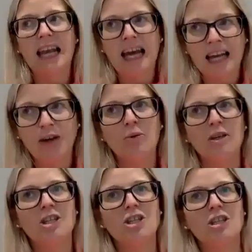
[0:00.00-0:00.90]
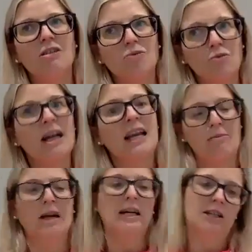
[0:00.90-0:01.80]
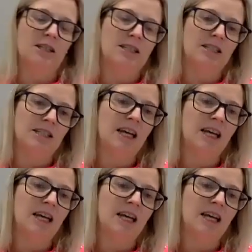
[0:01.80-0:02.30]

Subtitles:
language really matters.